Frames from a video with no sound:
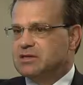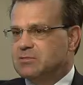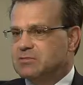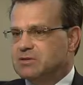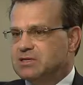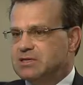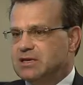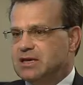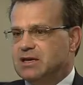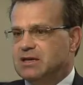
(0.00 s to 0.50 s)
tell them
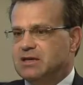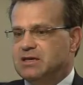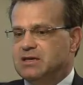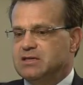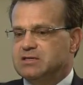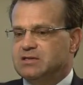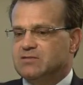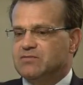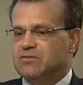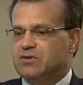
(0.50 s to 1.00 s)
to take it
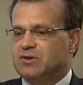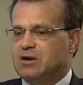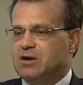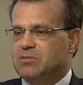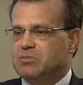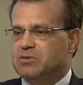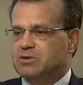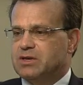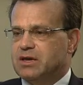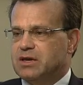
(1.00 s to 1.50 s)
easy for a
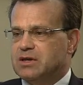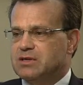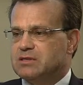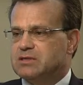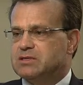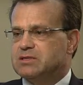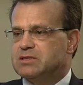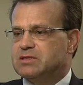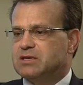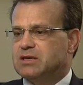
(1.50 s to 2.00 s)
couple
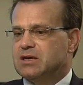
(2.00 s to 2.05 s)
days,